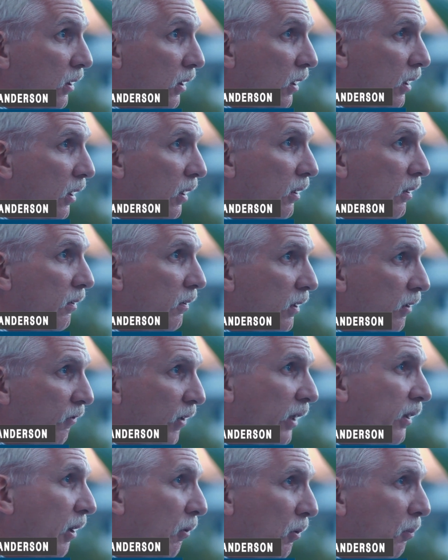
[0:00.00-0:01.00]
In
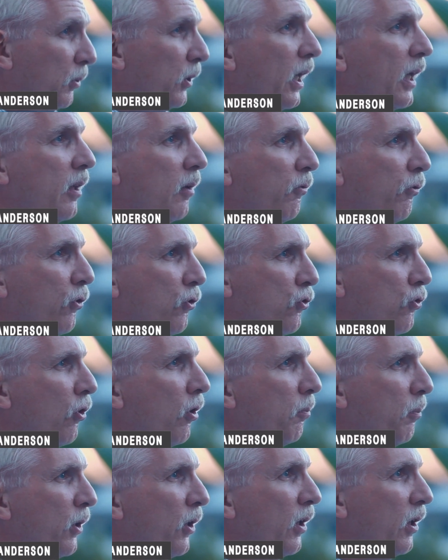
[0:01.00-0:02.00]
fact, they would play them for
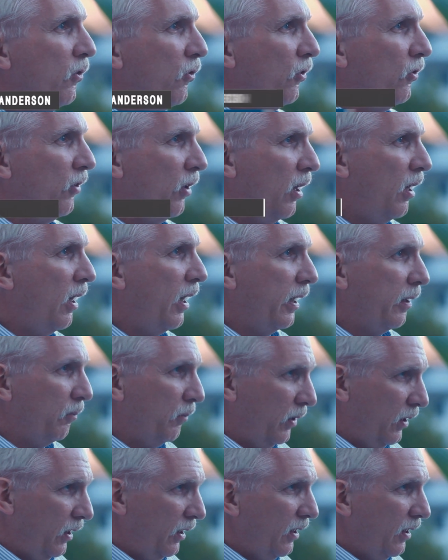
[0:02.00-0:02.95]
short periods of time